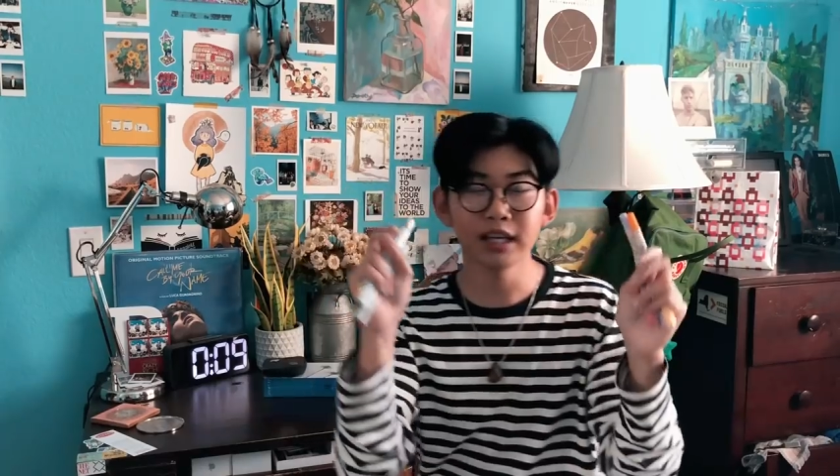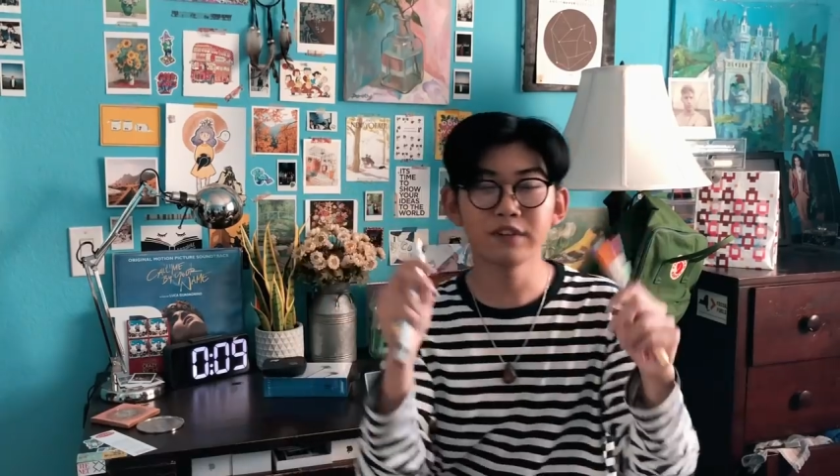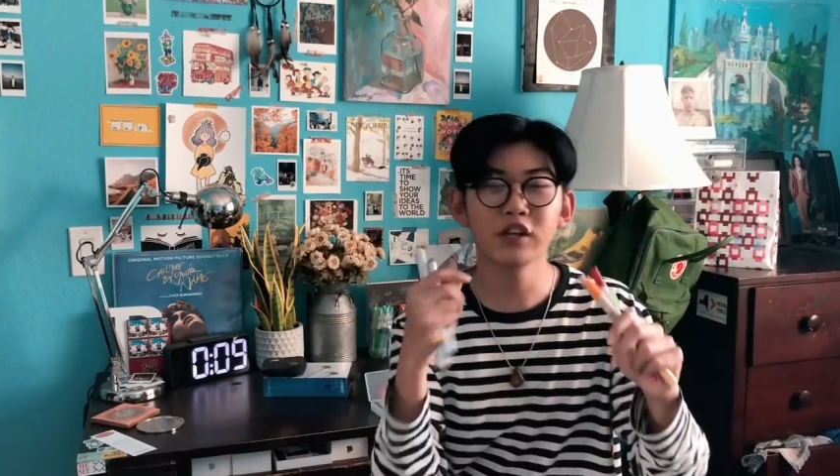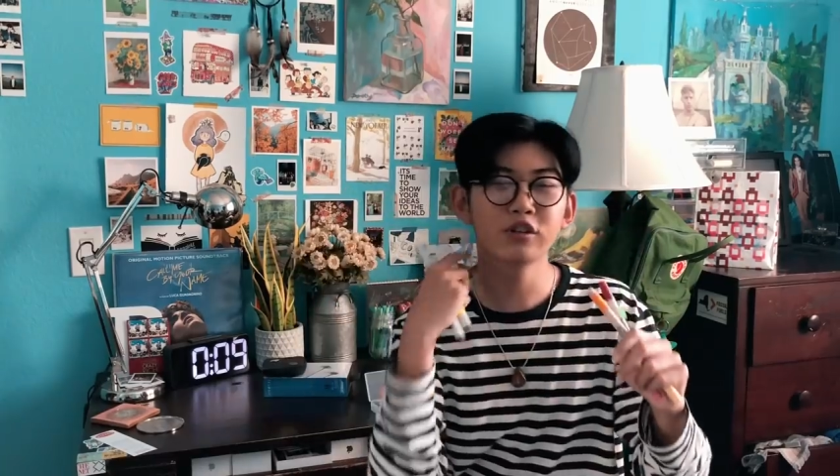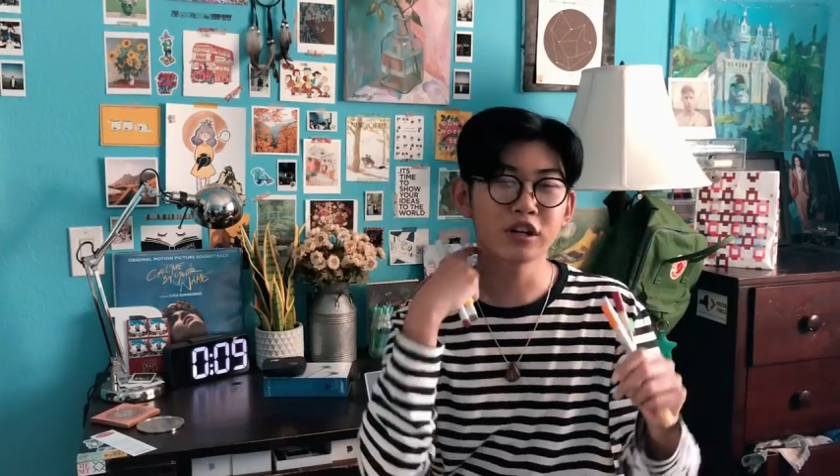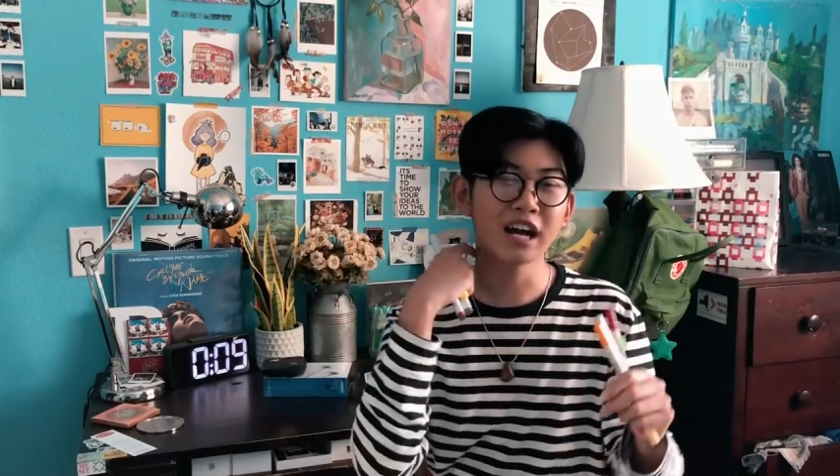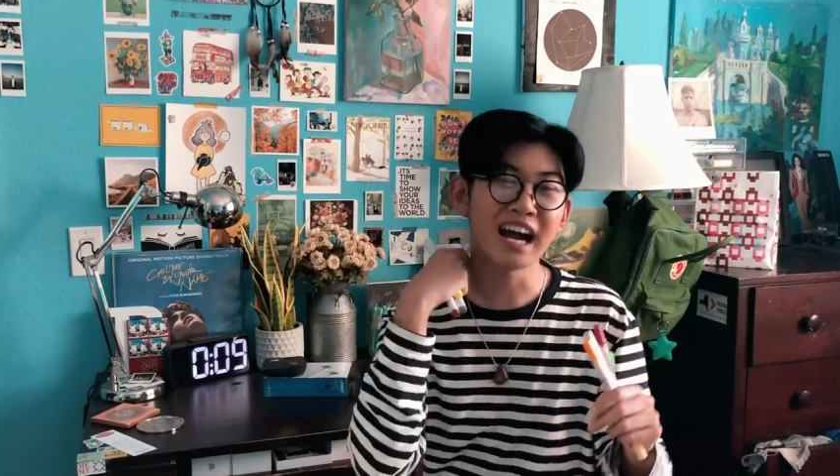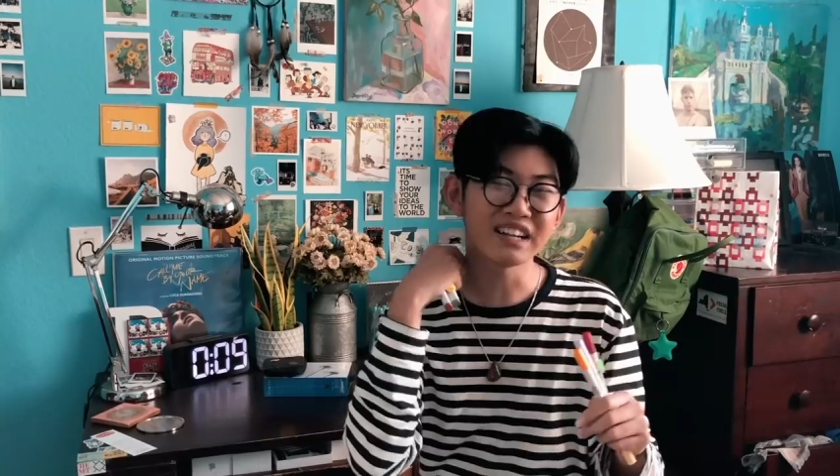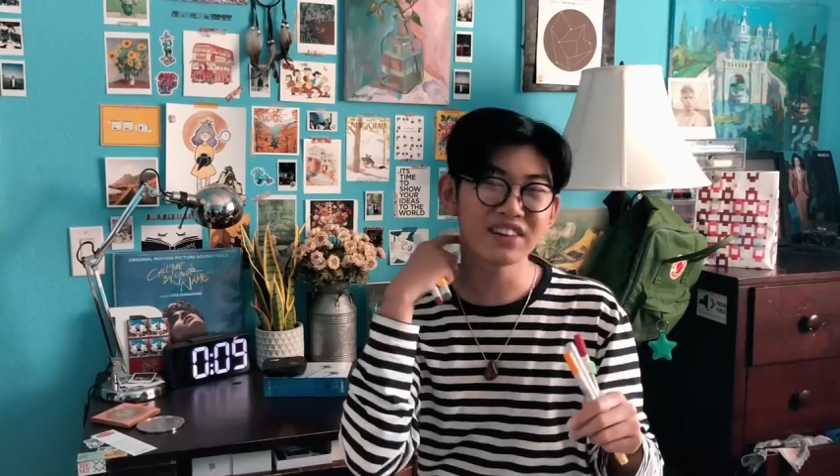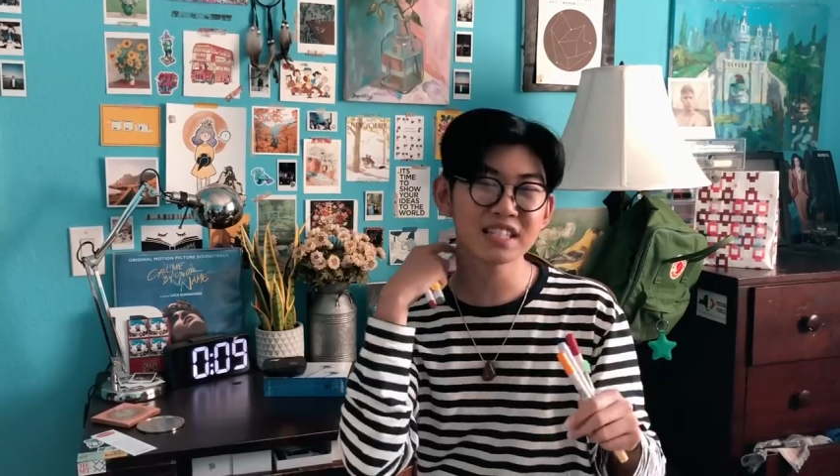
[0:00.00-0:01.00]
even though they're
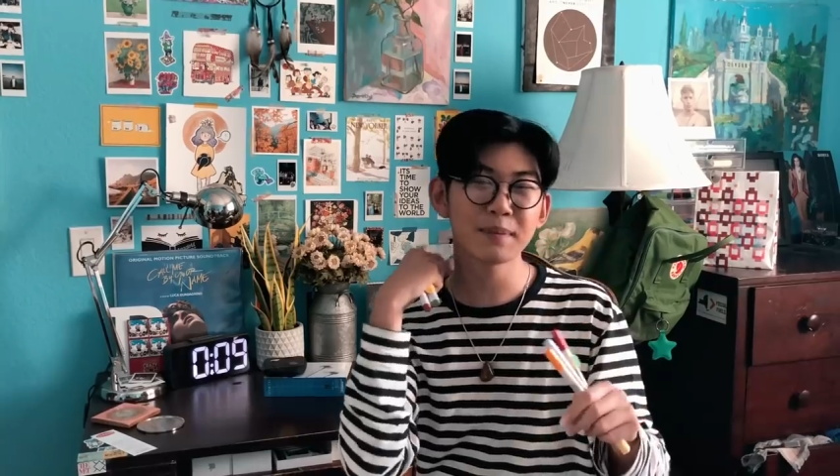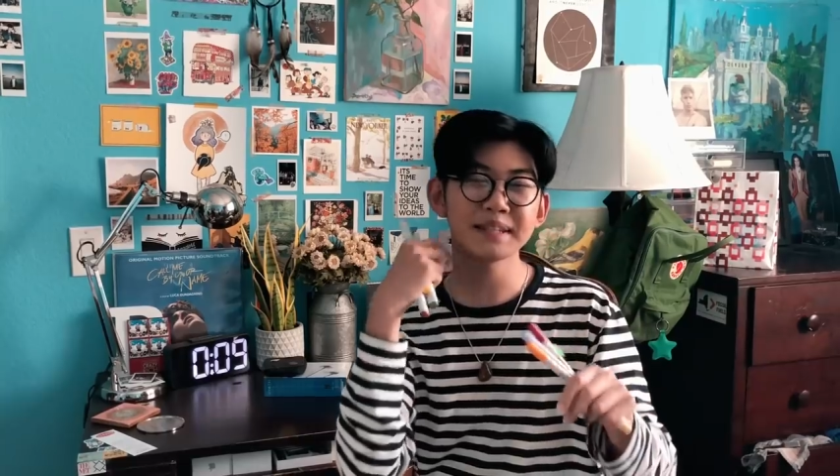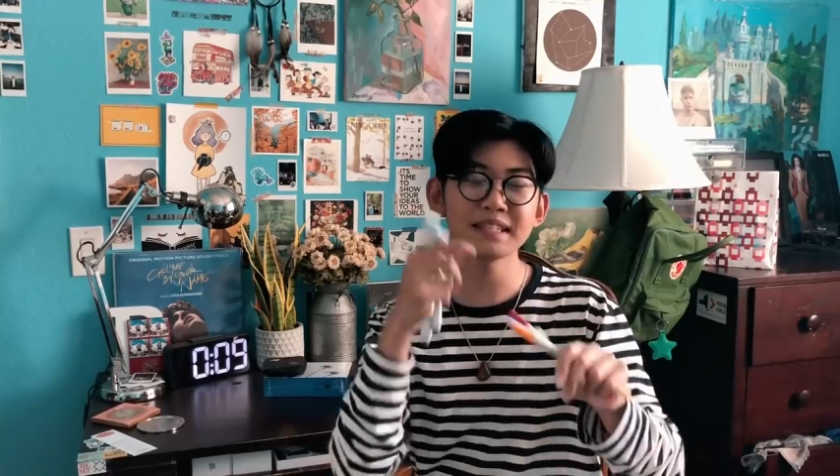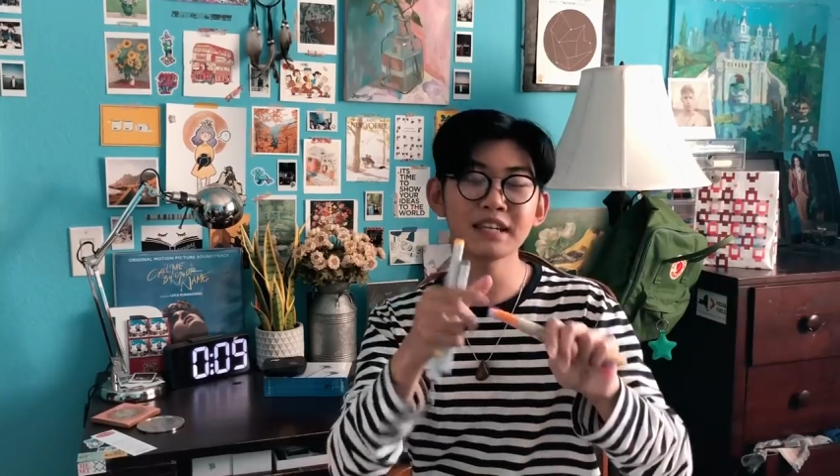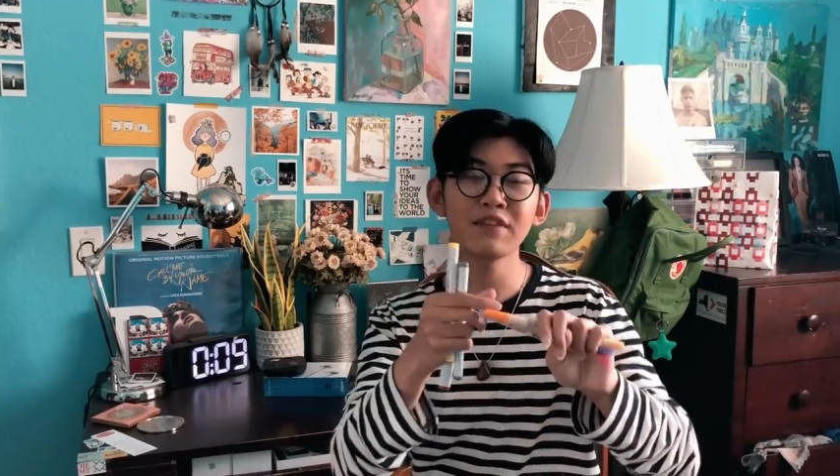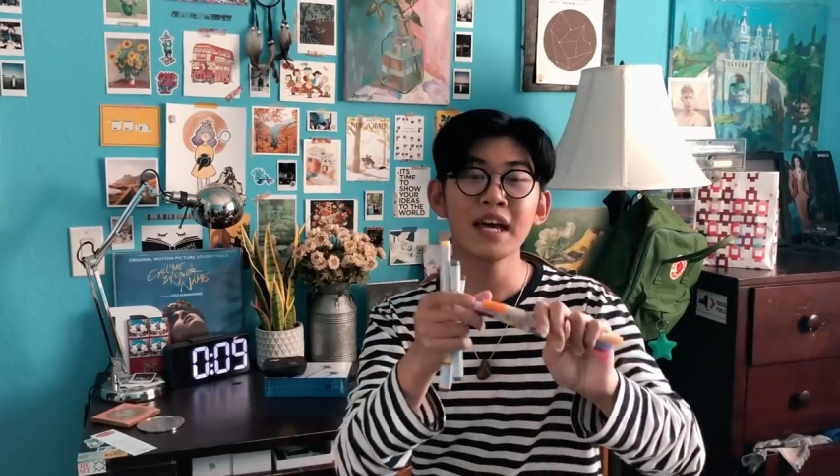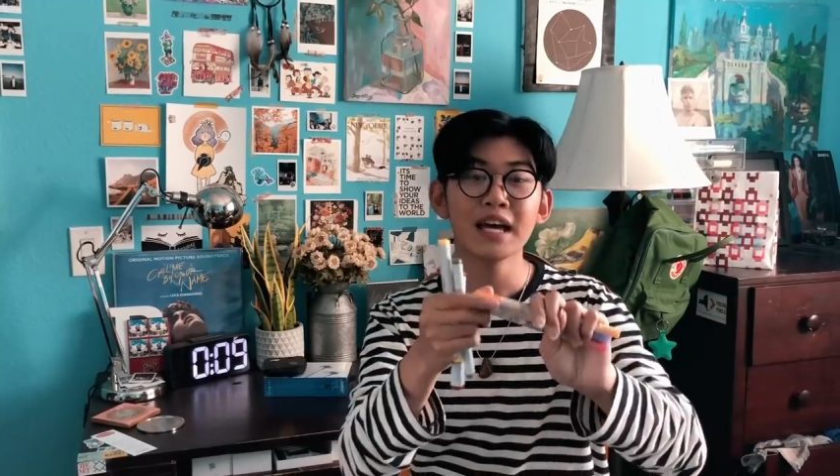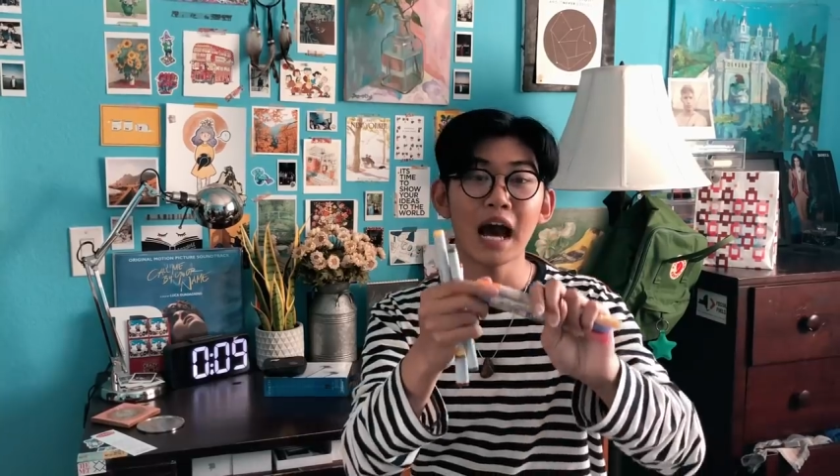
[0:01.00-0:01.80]
kind of expensive,